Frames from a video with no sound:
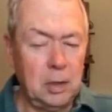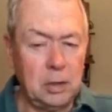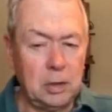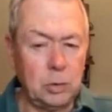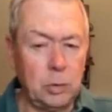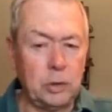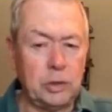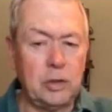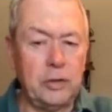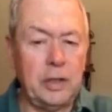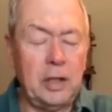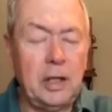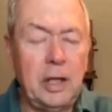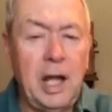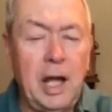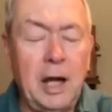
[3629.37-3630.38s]
So what you
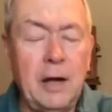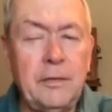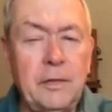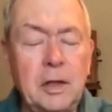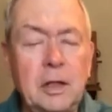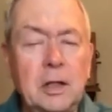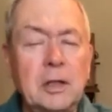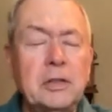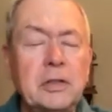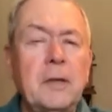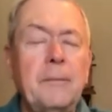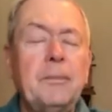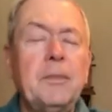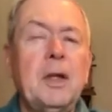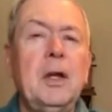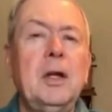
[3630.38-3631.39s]
then have is
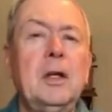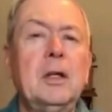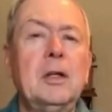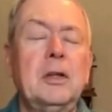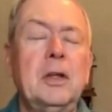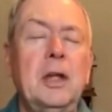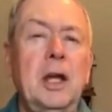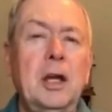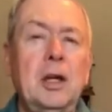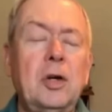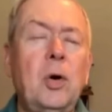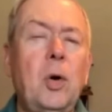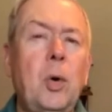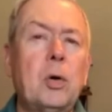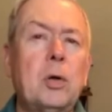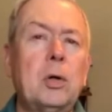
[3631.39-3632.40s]
a
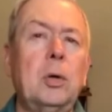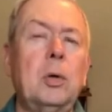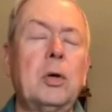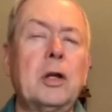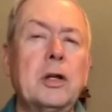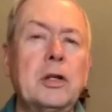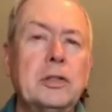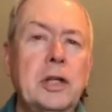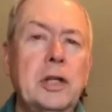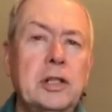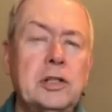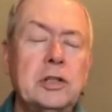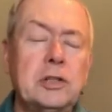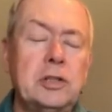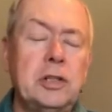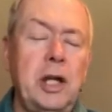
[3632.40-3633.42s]
core
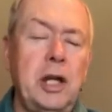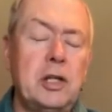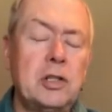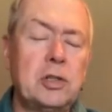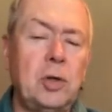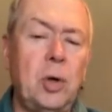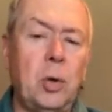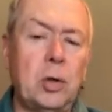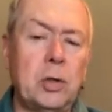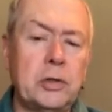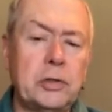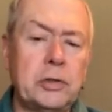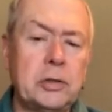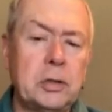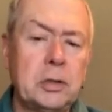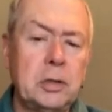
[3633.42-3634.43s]
organization change
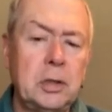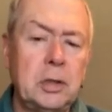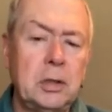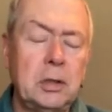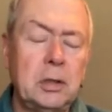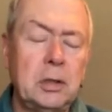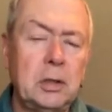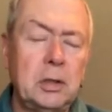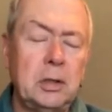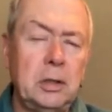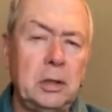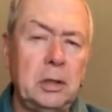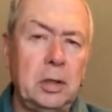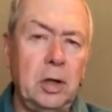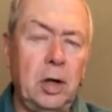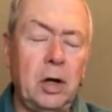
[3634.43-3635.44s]
course,
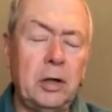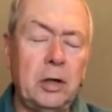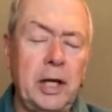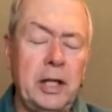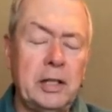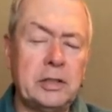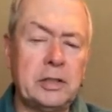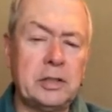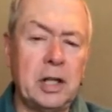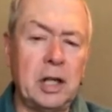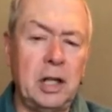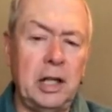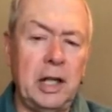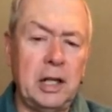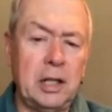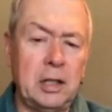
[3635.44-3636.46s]
in all cases an
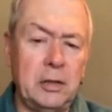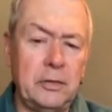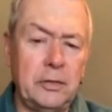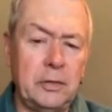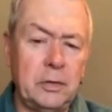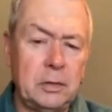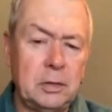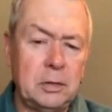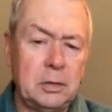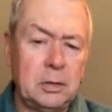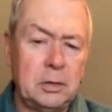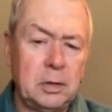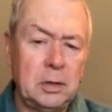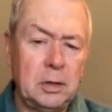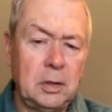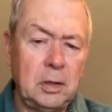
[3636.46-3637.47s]
elective,
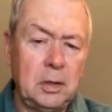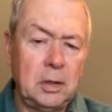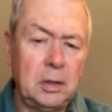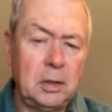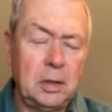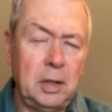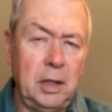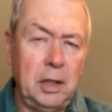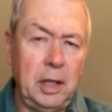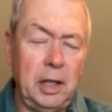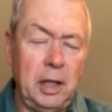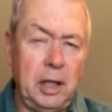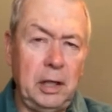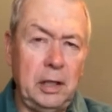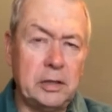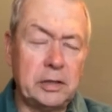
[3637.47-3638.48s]

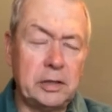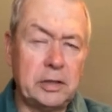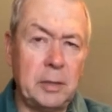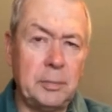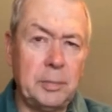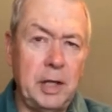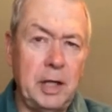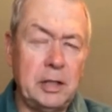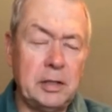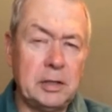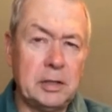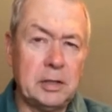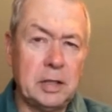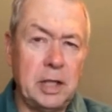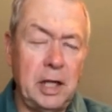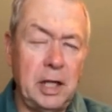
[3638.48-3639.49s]
and in some
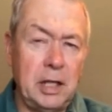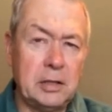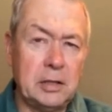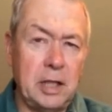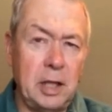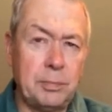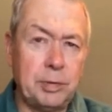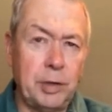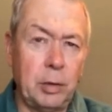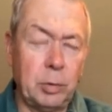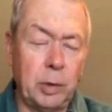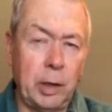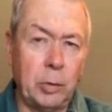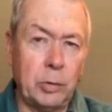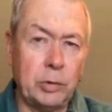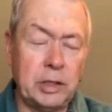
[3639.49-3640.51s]
cases has a
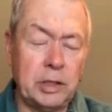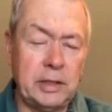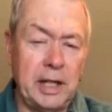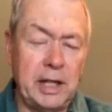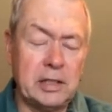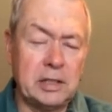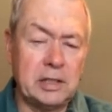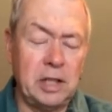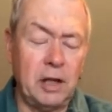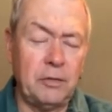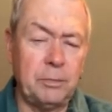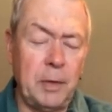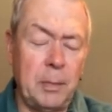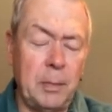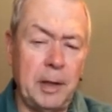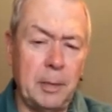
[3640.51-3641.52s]
prerequisite that itself
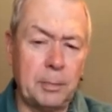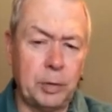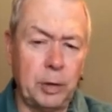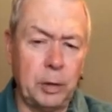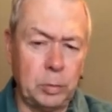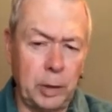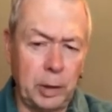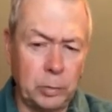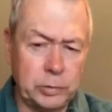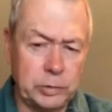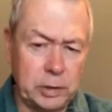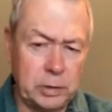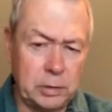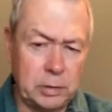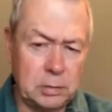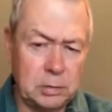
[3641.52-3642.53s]
may be a prerequisite.